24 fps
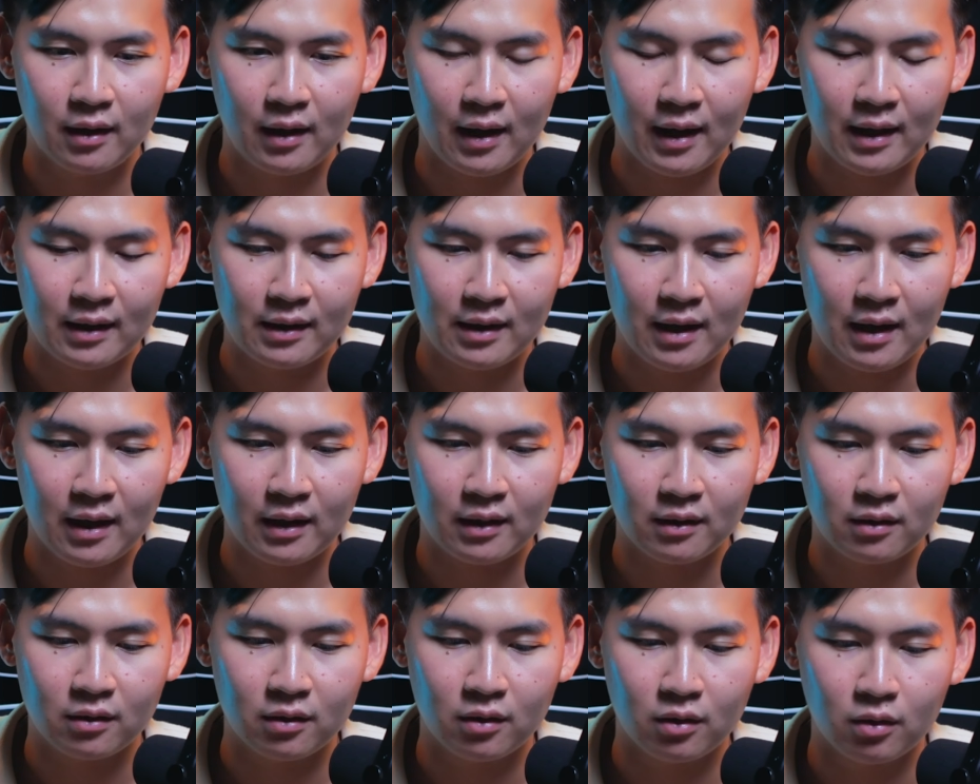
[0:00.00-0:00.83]
And
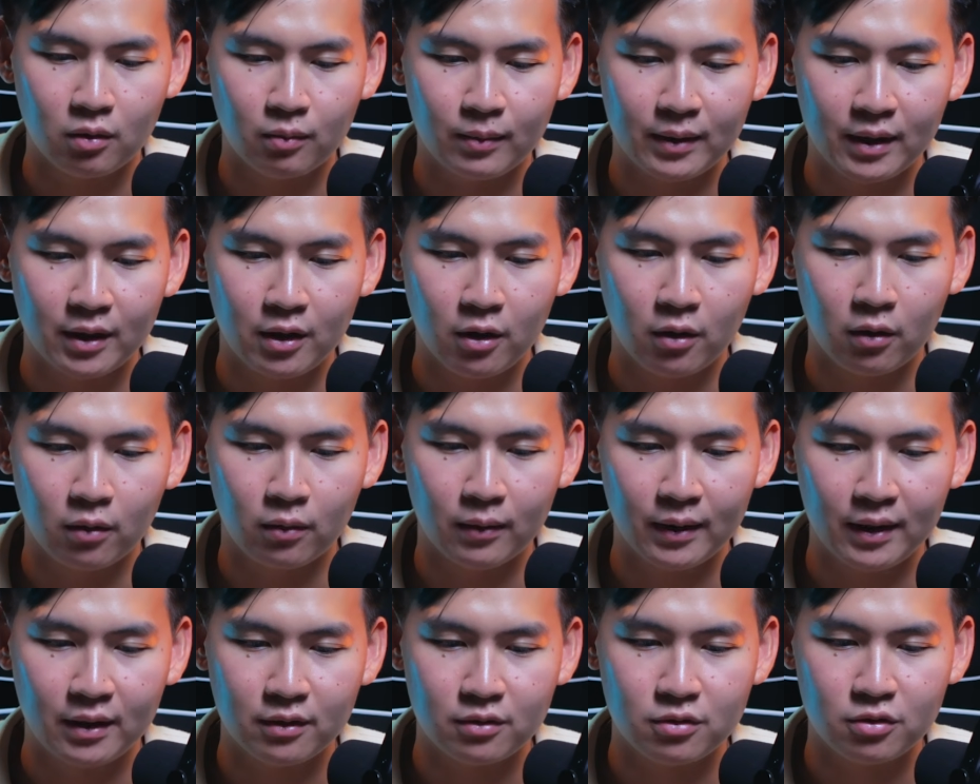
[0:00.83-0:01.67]
then we go
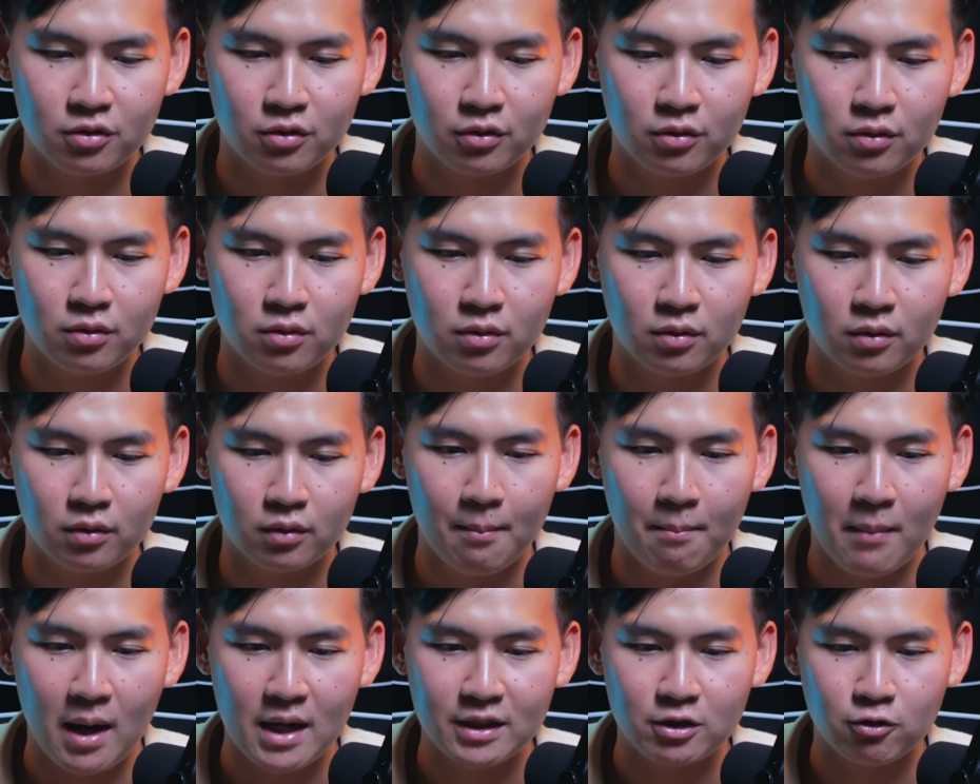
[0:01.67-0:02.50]
into
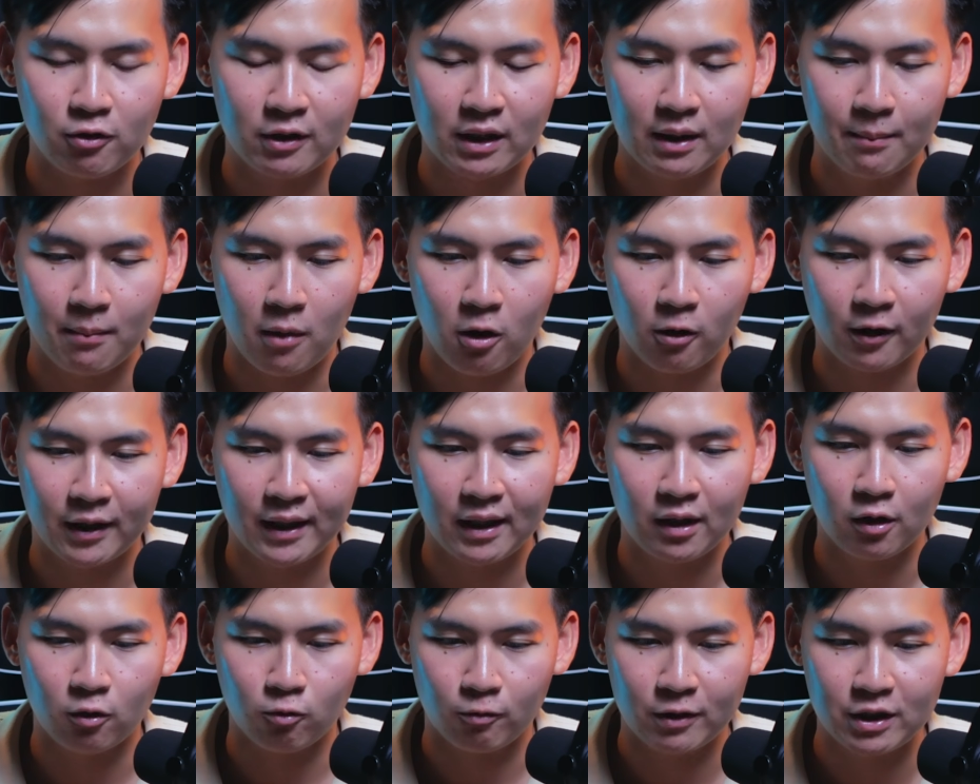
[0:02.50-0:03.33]
mastering the
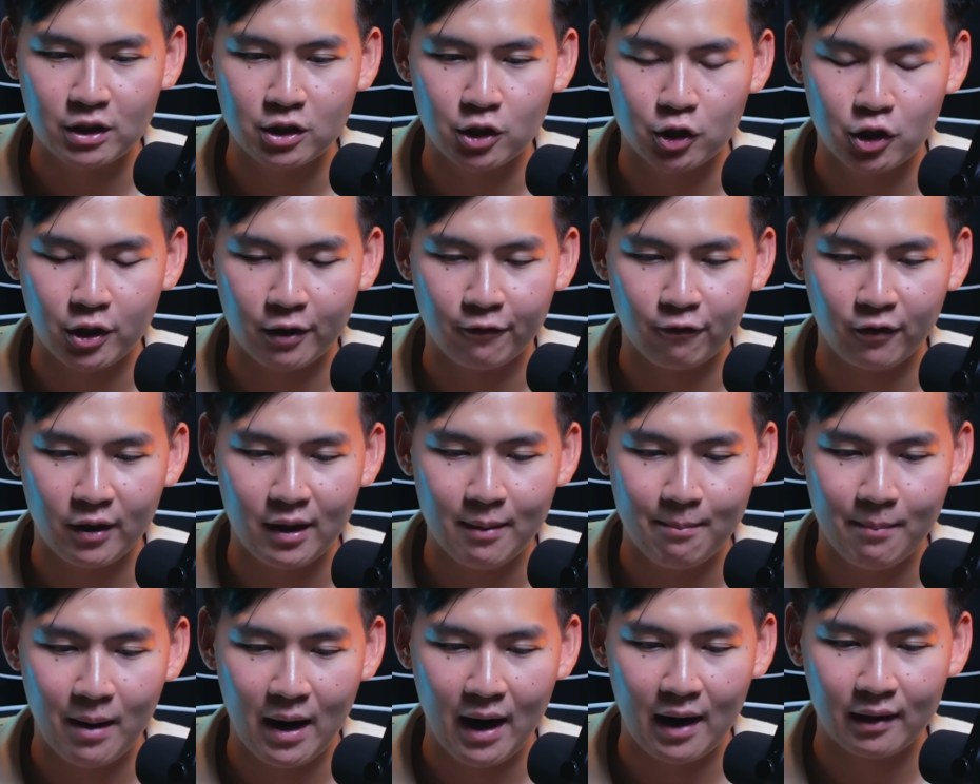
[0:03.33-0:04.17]
market, researching for
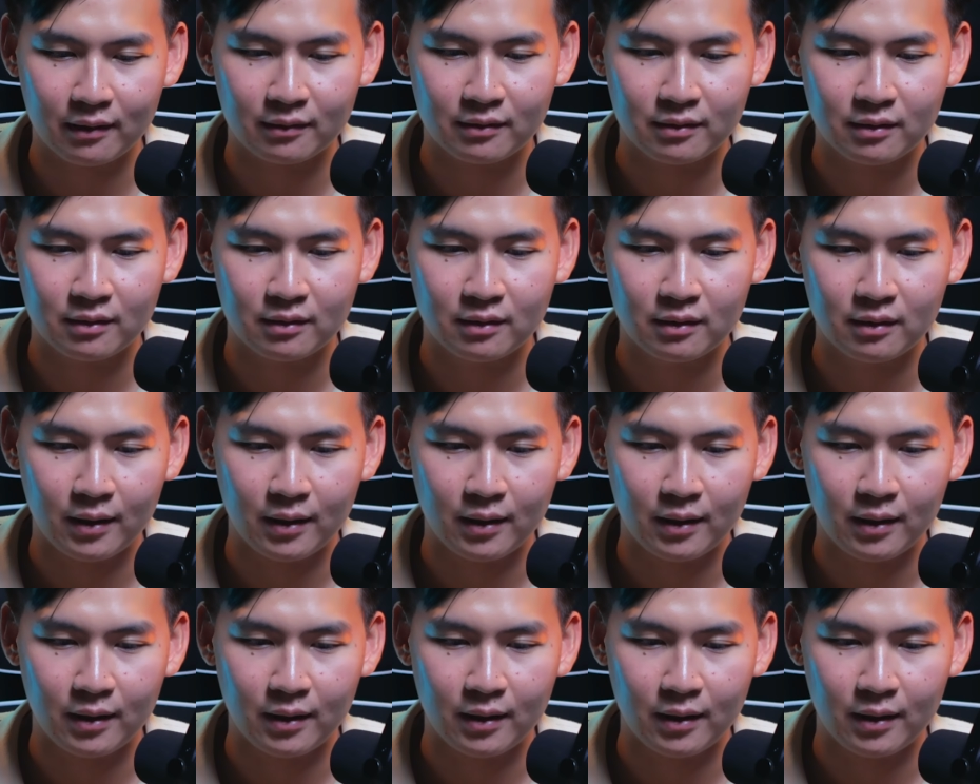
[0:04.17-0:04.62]
impact.